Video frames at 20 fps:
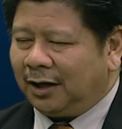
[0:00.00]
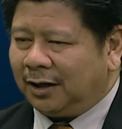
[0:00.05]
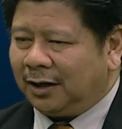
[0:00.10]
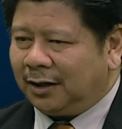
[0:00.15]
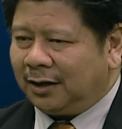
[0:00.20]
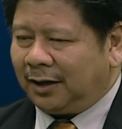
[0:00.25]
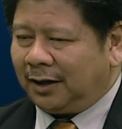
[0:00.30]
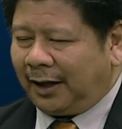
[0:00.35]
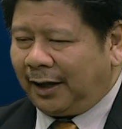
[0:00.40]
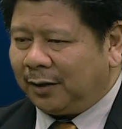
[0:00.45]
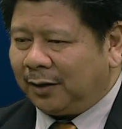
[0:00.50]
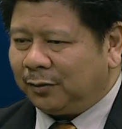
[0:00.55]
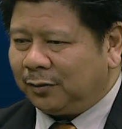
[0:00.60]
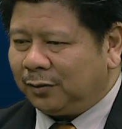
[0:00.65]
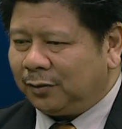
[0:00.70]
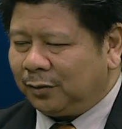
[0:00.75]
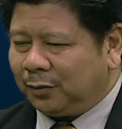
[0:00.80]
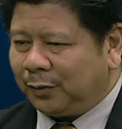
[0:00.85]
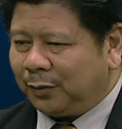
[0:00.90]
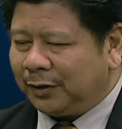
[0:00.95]

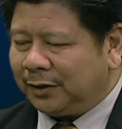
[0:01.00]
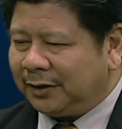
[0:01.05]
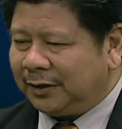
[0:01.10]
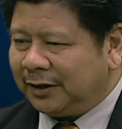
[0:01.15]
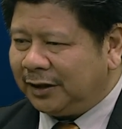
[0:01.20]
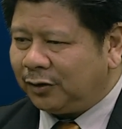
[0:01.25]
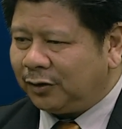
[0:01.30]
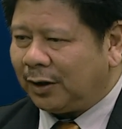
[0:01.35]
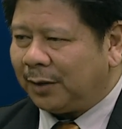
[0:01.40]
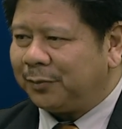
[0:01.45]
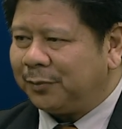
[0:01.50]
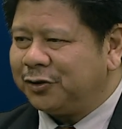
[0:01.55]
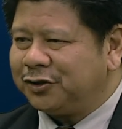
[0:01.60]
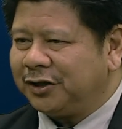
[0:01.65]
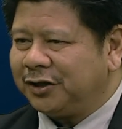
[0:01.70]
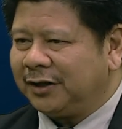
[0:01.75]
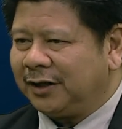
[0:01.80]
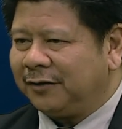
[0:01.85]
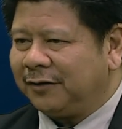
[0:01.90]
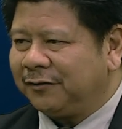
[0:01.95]
and we need to
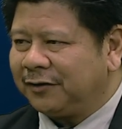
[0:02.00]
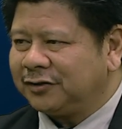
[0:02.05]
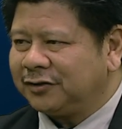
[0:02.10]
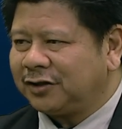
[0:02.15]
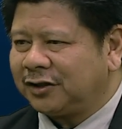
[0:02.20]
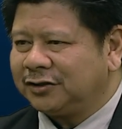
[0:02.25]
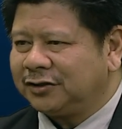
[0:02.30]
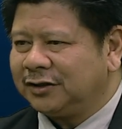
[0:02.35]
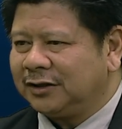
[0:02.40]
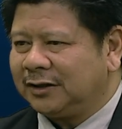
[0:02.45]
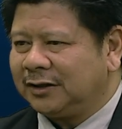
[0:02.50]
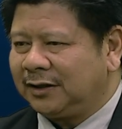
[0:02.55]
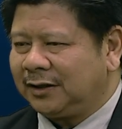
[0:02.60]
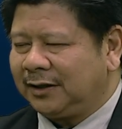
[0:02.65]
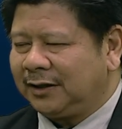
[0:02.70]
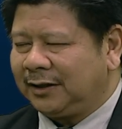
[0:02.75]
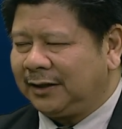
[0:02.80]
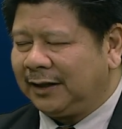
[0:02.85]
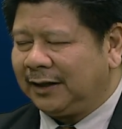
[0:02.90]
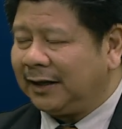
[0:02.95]
appreciate that infrastructure
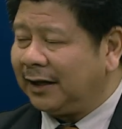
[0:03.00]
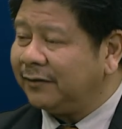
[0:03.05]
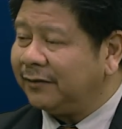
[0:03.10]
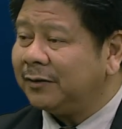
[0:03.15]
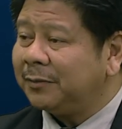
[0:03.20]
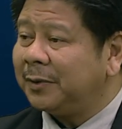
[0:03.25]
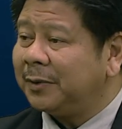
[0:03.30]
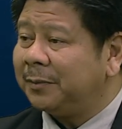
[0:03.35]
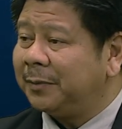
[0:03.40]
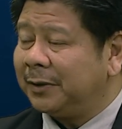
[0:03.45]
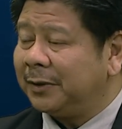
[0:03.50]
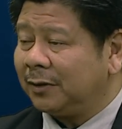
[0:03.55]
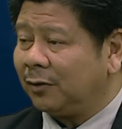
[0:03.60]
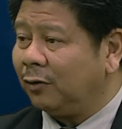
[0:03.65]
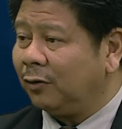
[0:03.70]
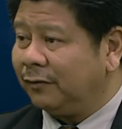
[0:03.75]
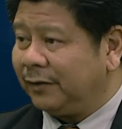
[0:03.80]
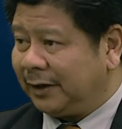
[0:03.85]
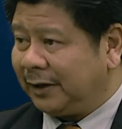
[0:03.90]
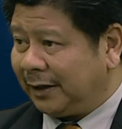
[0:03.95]
can never be built
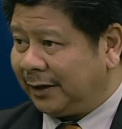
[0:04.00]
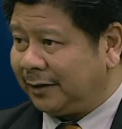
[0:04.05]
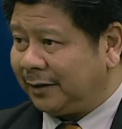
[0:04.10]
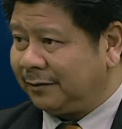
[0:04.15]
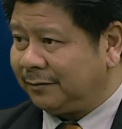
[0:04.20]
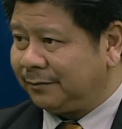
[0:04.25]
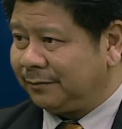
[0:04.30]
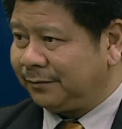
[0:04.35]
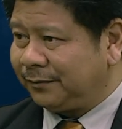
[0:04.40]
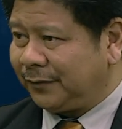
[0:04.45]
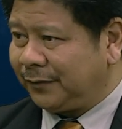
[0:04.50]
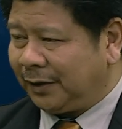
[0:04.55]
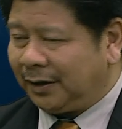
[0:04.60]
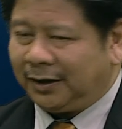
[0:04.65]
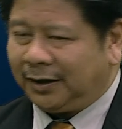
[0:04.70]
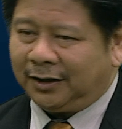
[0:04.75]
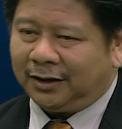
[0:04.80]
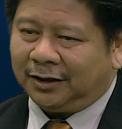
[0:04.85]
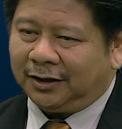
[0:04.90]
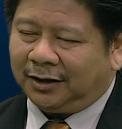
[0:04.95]
overnight.
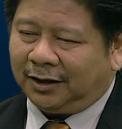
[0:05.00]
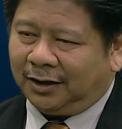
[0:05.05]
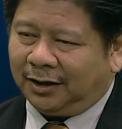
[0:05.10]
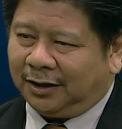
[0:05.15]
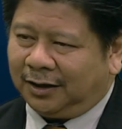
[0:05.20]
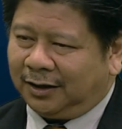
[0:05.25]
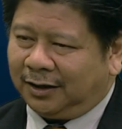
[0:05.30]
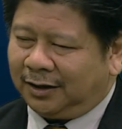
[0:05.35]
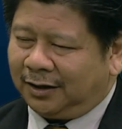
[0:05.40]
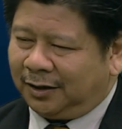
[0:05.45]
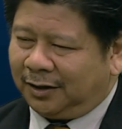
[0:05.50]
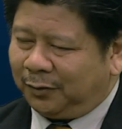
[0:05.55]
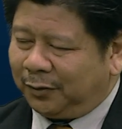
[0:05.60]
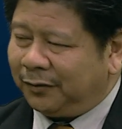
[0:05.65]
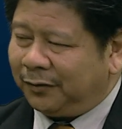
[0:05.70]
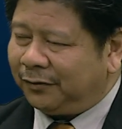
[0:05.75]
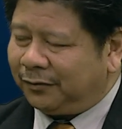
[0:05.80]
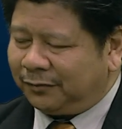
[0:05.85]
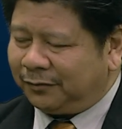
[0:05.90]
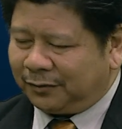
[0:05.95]
Okay?
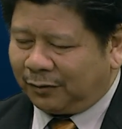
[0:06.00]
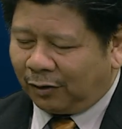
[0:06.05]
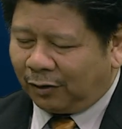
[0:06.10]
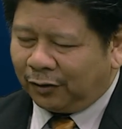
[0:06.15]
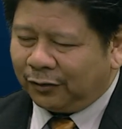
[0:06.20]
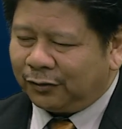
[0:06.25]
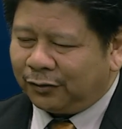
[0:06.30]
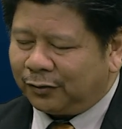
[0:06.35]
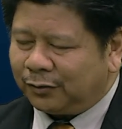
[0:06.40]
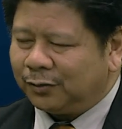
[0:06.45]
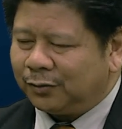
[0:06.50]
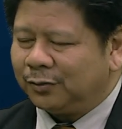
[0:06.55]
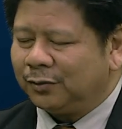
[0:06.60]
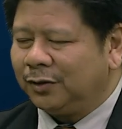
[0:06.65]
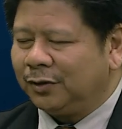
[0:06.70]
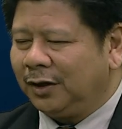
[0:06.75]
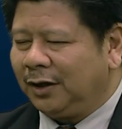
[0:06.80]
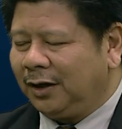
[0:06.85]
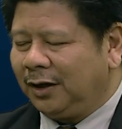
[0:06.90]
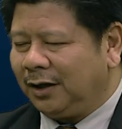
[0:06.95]
We've gone
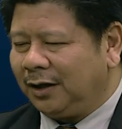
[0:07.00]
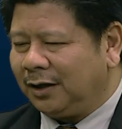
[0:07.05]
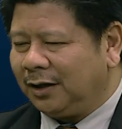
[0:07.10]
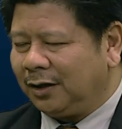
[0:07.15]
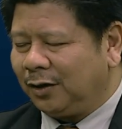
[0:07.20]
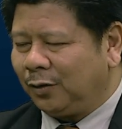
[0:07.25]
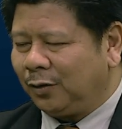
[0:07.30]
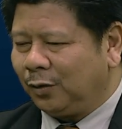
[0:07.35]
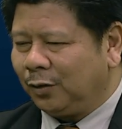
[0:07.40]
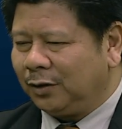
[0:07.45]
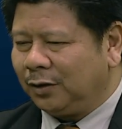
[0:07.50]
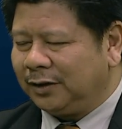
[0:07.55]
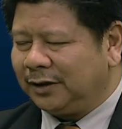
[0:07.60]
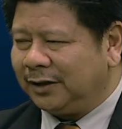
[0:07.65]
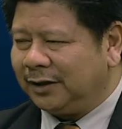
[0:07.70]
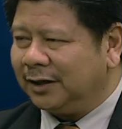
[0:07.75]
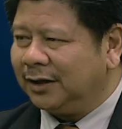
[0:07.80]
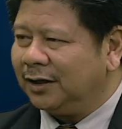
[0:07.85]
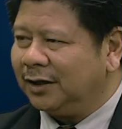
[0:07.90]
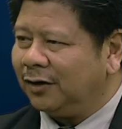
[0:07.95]
through a whole
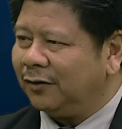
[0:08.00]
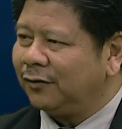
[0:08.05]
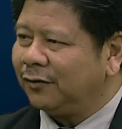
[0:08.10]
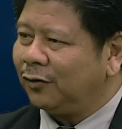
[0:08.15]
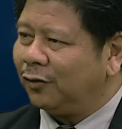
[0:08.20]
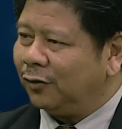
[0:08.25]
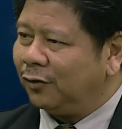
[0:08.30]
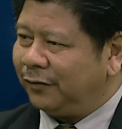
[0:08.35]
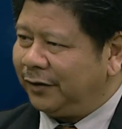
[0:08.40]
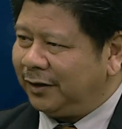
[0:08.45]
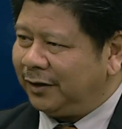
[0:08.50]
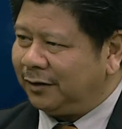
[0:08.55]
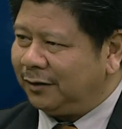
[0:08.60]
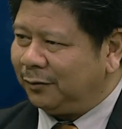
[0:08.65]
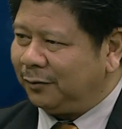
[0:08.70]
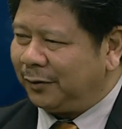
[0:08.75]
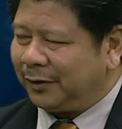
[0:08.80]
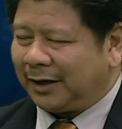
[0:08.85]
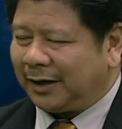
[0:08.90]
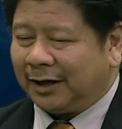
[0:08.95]
year of COVID.
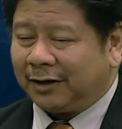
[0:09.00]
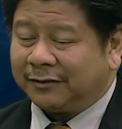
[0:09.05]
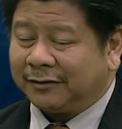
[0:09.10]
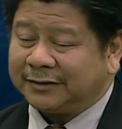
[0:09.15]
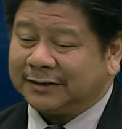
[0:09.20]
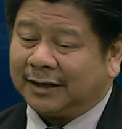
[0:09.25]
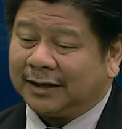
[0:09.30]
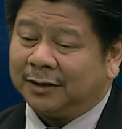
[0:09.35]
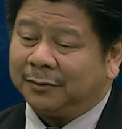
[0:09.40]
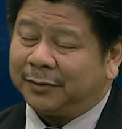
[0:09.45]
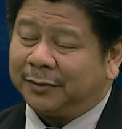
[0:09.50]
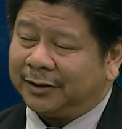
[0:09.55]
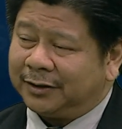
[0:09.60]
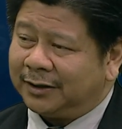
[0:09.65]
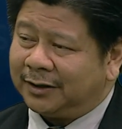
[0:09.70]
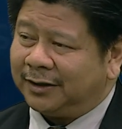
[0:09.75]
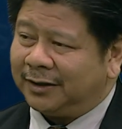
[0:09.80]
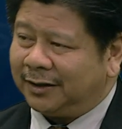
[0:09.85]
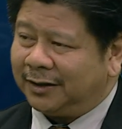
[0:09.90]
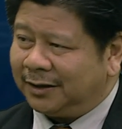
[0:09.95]
We kind of
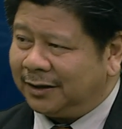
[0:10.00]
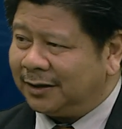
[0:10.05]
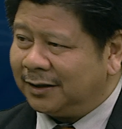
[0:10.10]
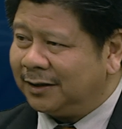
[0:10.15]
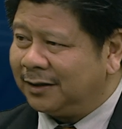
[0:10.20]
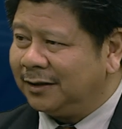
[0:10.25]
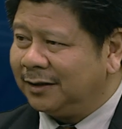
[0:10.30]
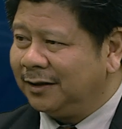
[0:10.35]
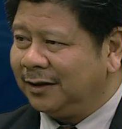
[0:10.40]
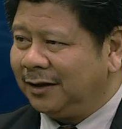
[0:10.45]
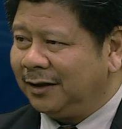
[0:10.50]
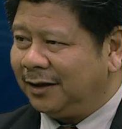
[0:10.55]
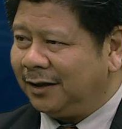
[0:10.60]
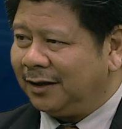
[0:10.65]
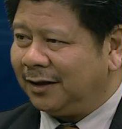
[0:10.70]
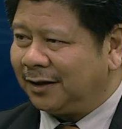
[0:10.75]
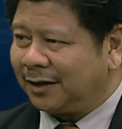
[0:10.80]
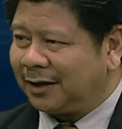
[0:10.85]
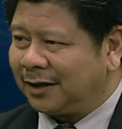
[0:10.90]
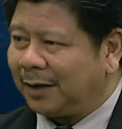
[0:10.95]
celebrated the year
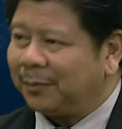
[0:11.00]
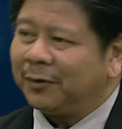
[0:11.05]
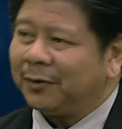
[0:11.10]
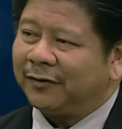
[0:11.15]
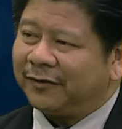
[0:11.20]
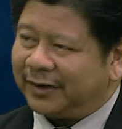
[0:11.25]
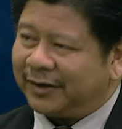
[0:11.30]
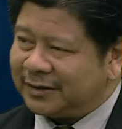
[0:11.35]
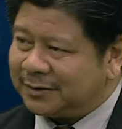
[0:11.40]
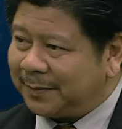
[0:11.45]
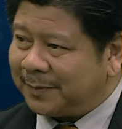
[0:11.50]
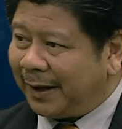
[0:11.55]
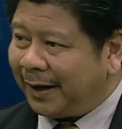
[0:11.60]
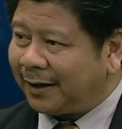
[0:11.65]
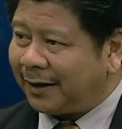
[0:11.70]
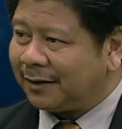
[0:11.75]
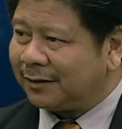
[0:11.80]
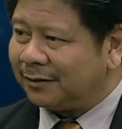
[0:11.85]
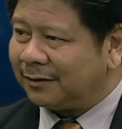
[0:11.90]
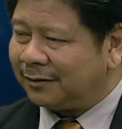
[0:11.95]
a couple of days
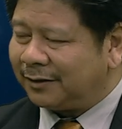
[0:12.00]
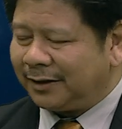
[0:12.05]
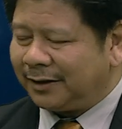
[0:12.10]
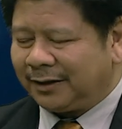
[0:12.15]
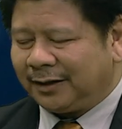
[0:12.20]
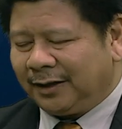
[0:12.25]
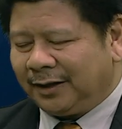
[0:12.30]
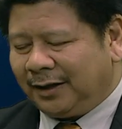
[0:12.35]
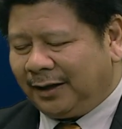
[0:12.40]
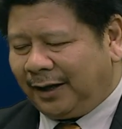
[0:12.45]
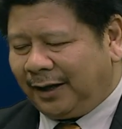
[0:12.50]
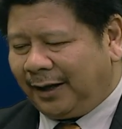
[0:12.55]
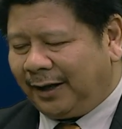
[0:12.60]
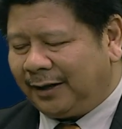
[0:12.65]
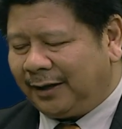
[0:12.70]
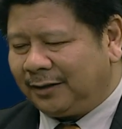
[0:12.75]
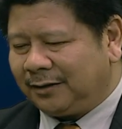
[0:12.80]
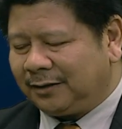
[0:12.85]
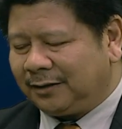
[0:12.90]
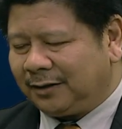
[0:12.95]
back, all right?
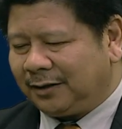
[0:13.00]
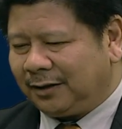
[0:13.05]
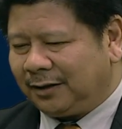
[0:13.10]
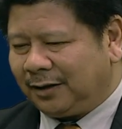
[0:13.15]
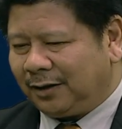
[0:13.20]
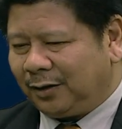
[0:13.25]
And